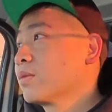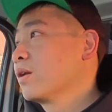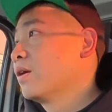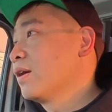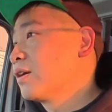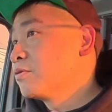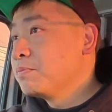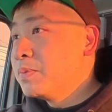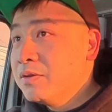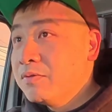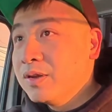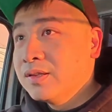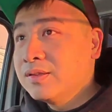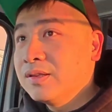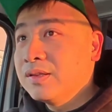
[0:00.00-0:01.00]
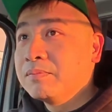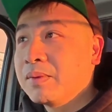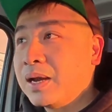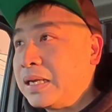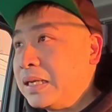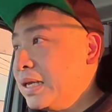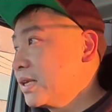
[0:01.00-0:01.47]
experience in
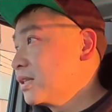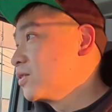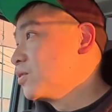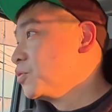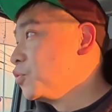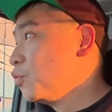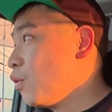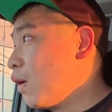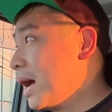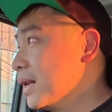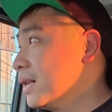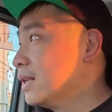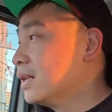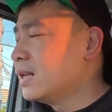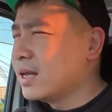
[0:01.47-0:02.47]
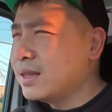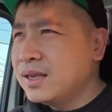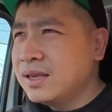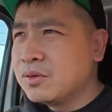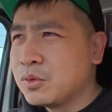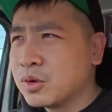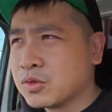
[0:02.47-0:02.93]
my next one. I
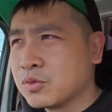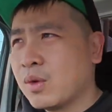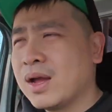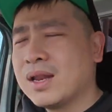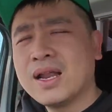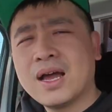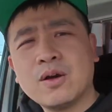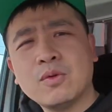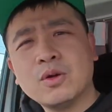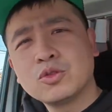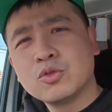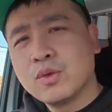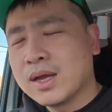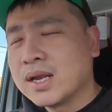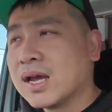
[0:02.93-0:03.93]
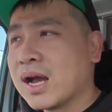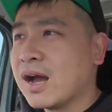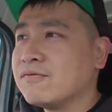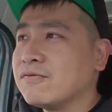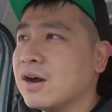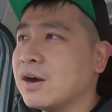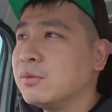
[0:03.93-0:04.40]
think it was 1 hour to
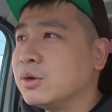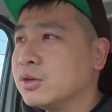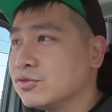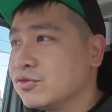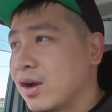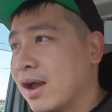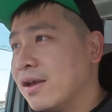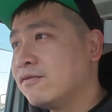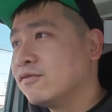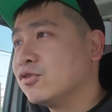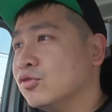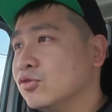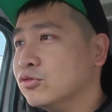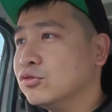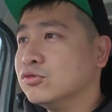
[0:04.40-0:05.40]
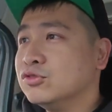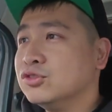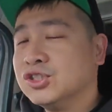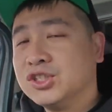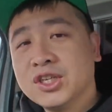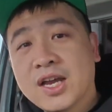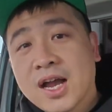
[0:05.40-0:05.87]
1.5 hour drive to
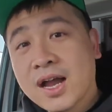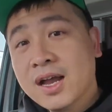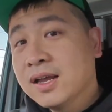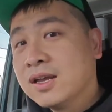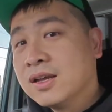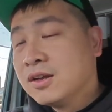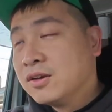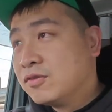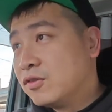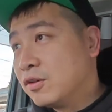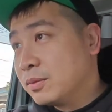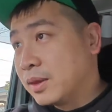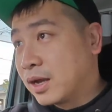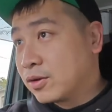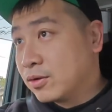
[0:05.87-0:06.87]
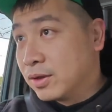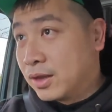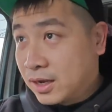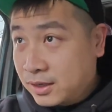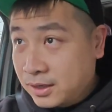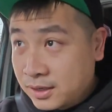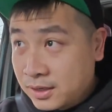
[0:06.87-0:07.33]
Shiga from
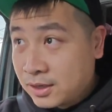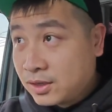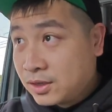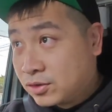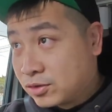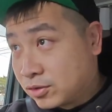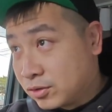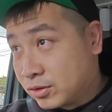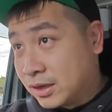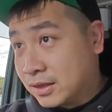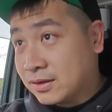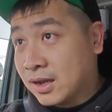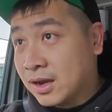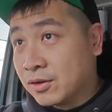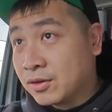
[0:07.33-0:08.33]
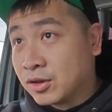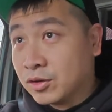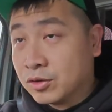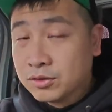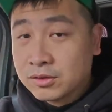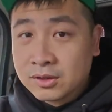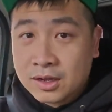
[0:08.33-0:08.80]
Nagoya. So let's see how it
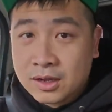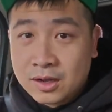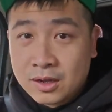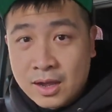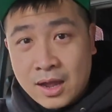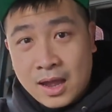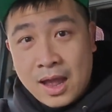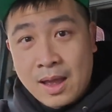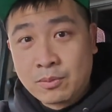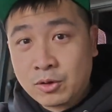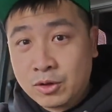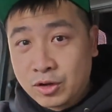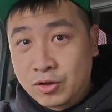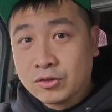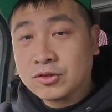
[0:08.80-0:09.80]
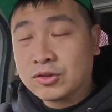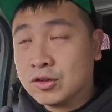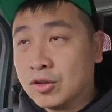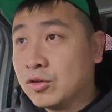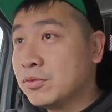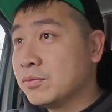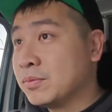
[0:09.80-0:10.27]
goes. I'm going to go slow